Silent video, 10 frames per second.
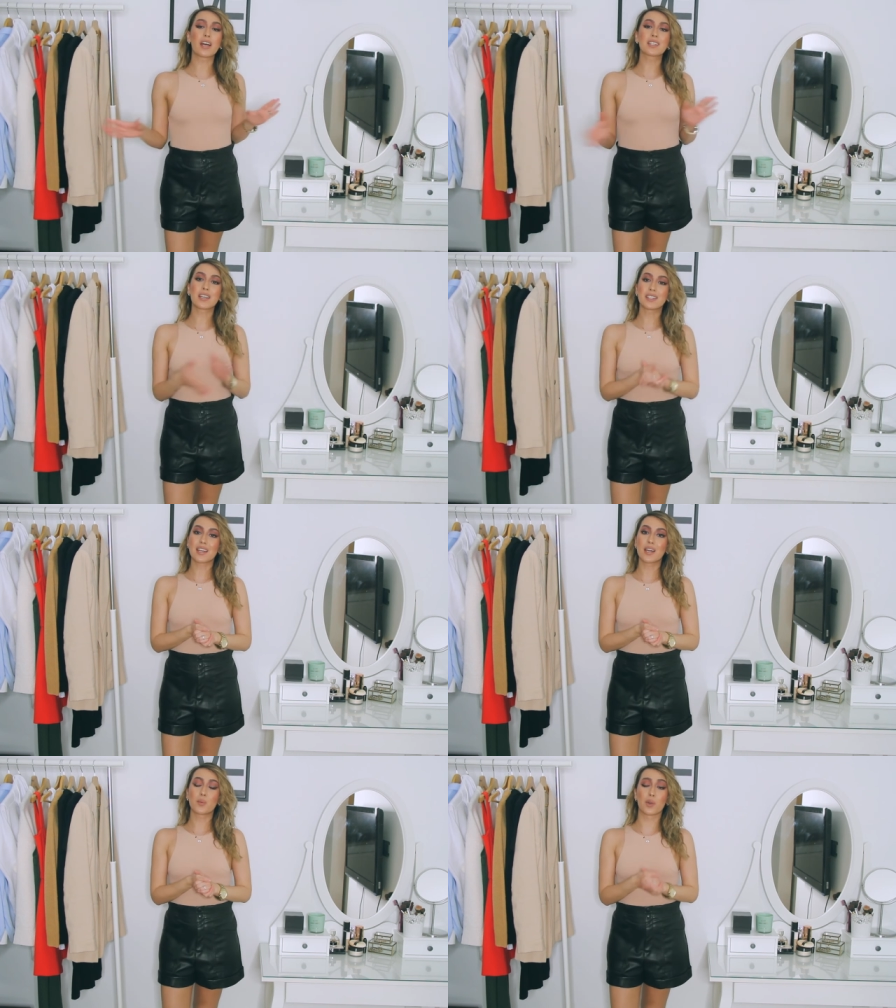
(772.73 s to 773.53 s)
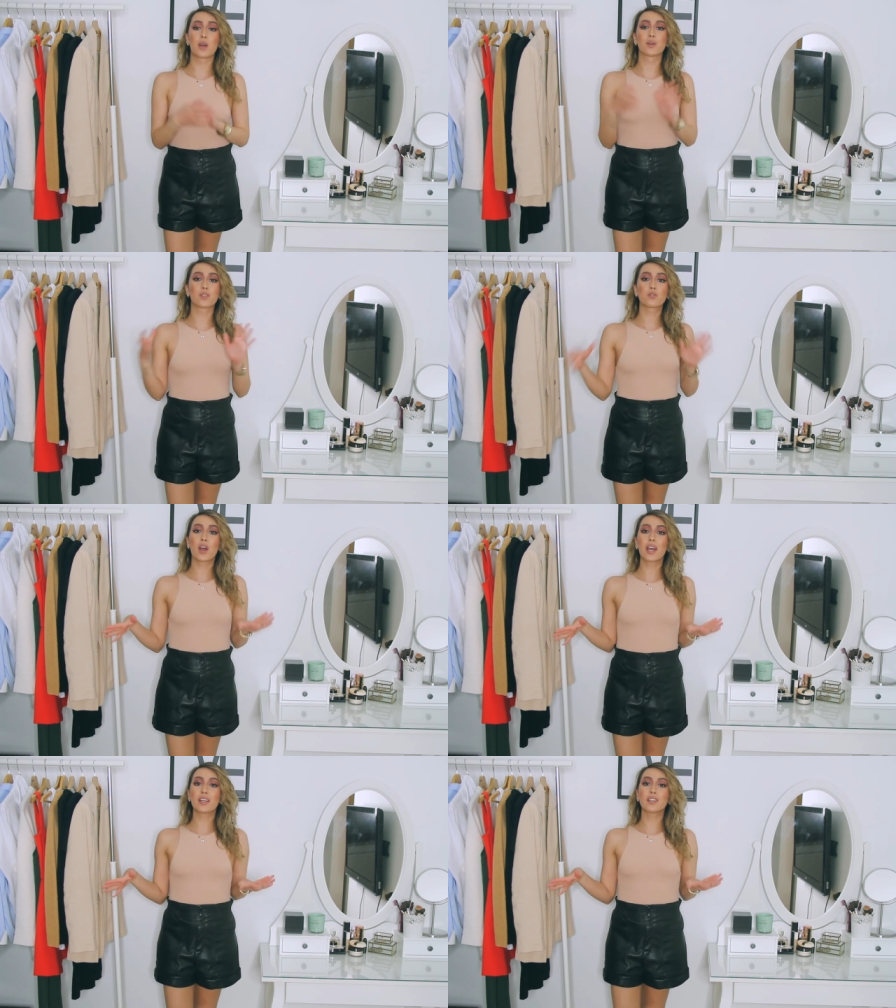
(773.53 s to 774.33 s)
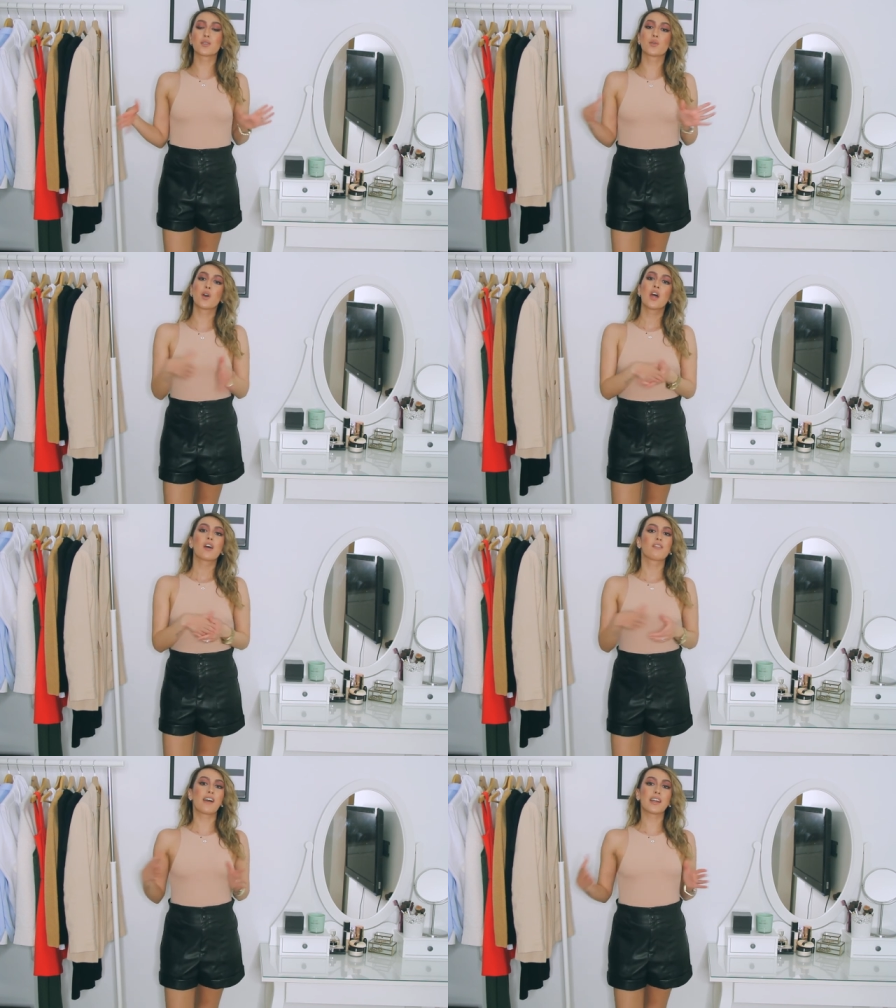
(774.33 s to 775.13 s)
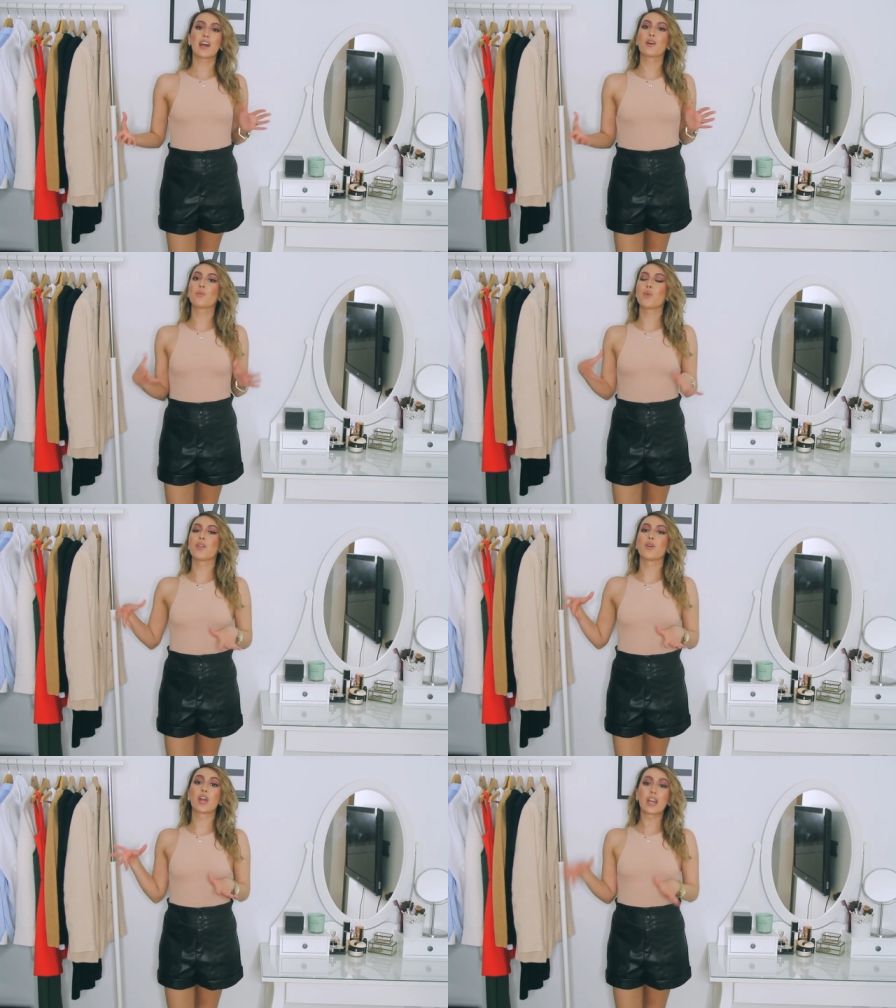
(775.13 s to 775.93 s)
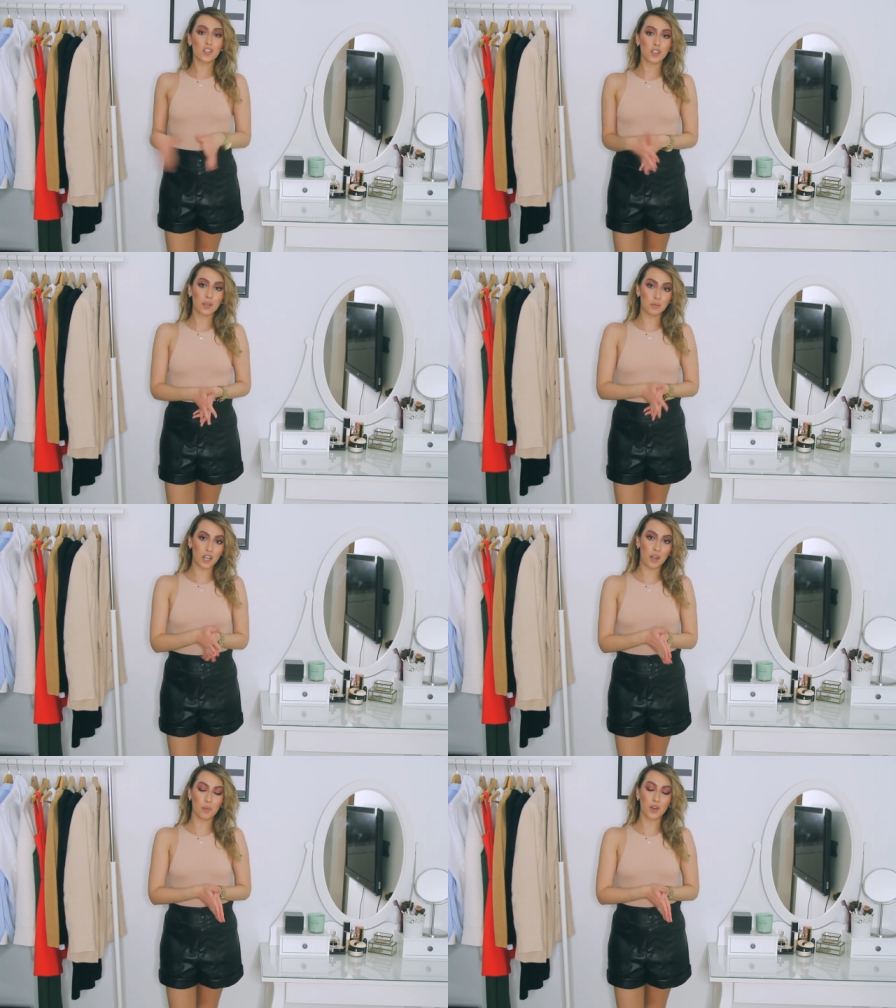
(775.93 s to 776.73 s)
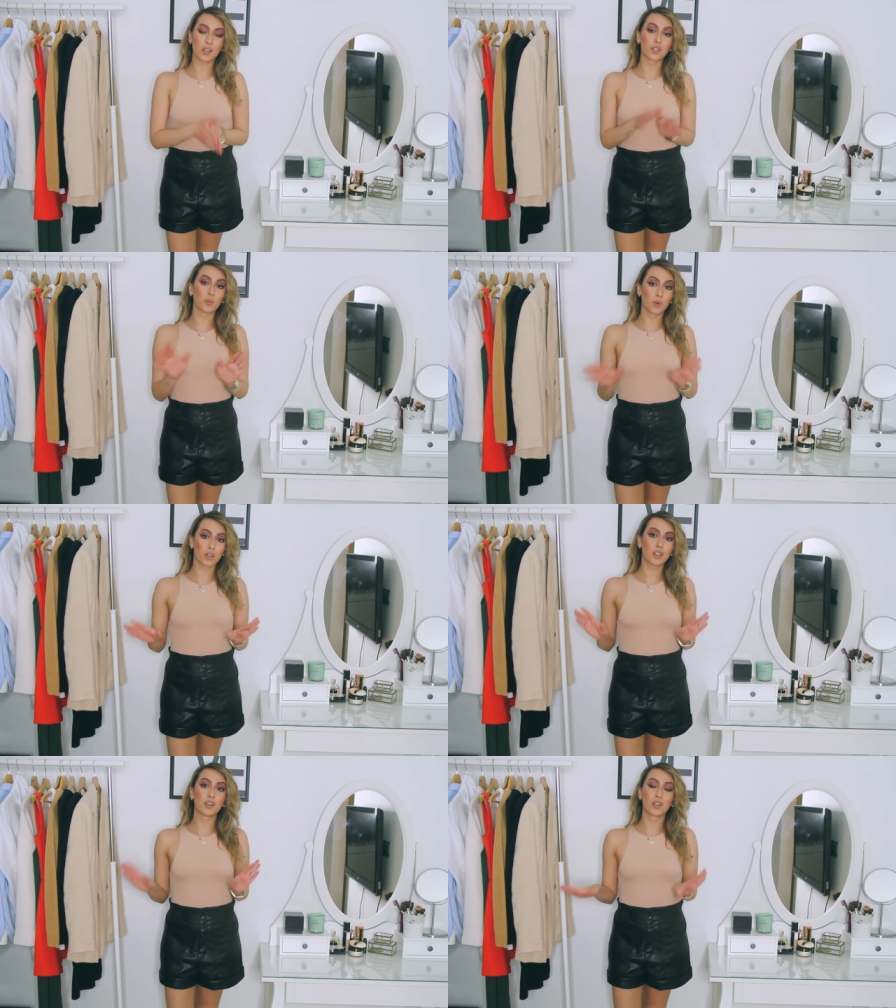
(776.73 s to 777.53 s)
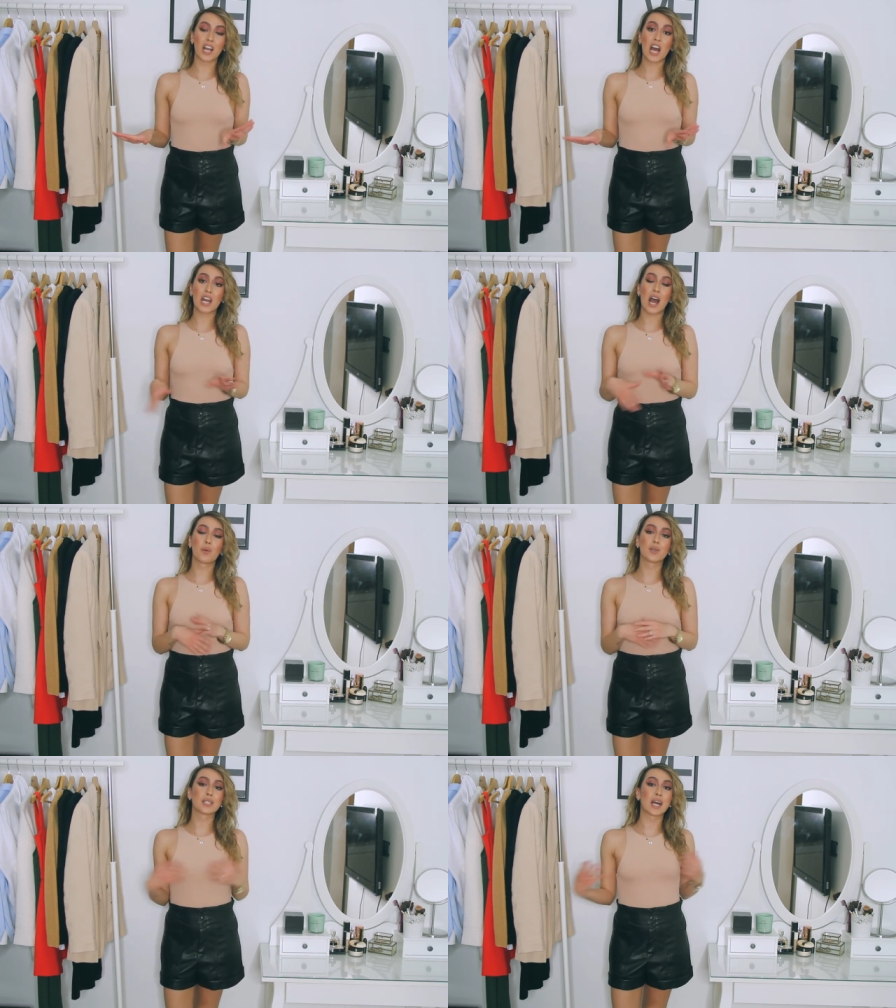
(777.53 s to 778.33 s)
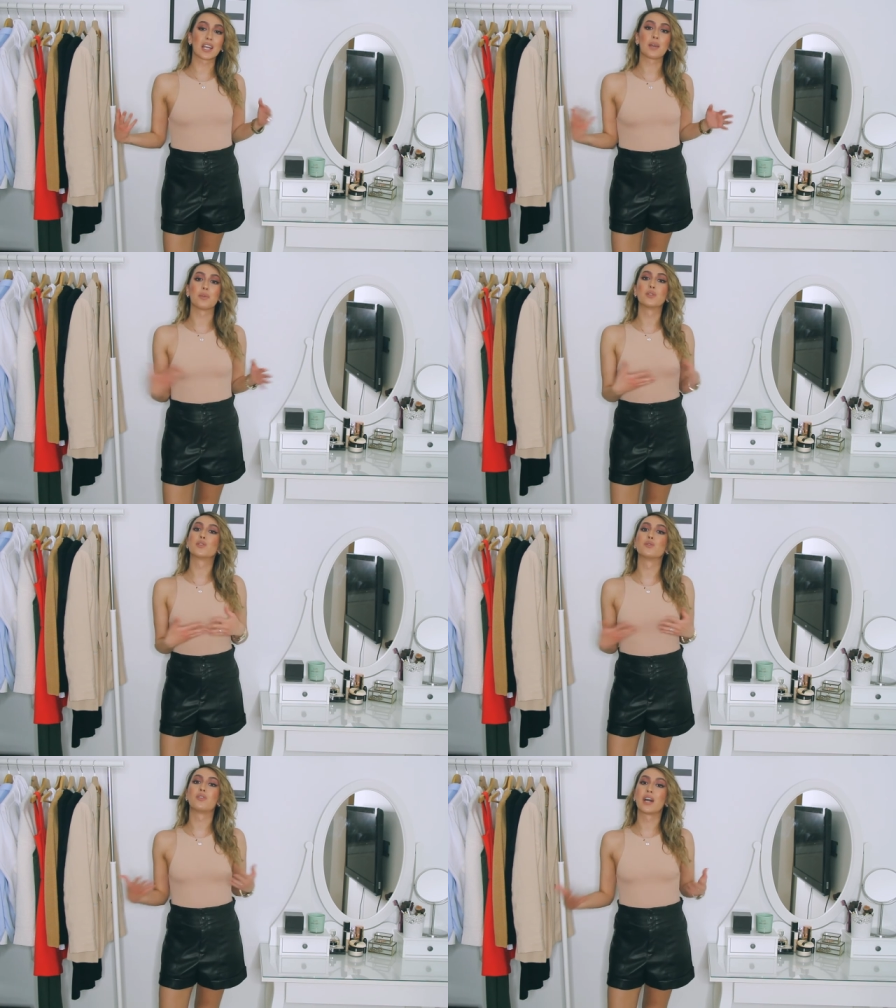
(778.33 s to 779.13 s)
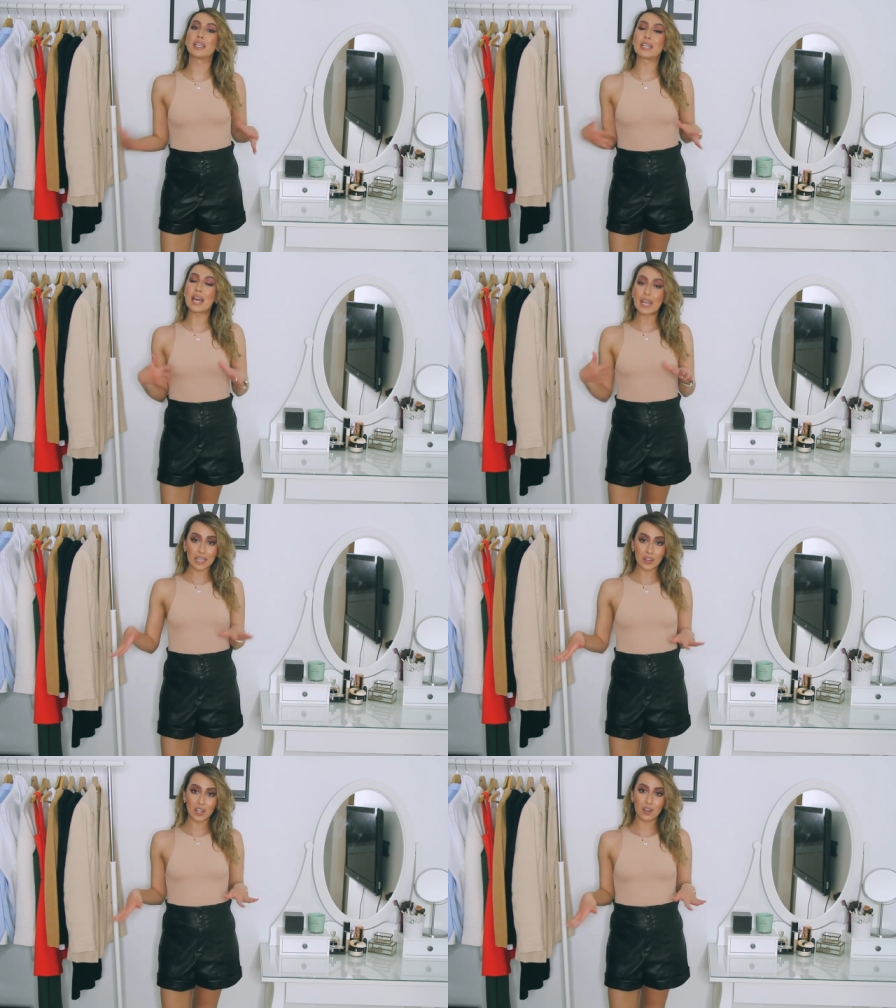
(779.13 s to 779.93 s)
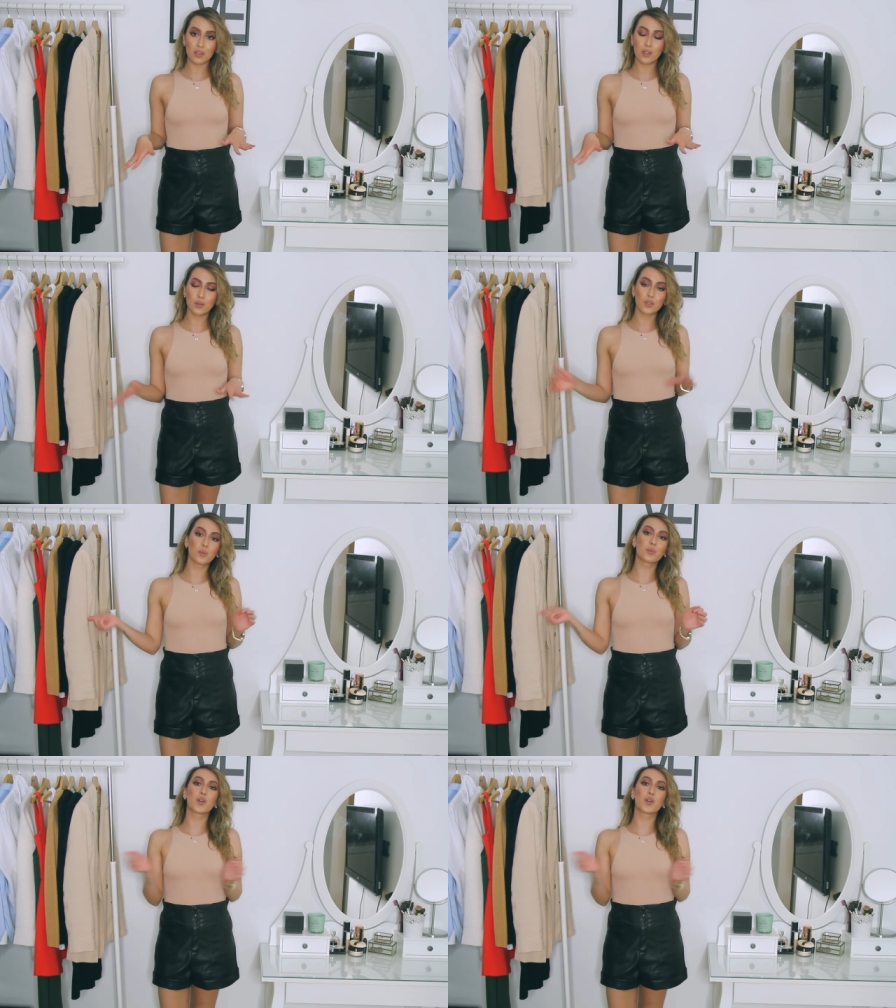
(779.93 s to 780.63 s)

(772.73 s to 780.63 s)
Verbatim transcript: As I said, when I was trying to find out whether H&M shapewear is worth it or not, I was not able to find anything on YouTube.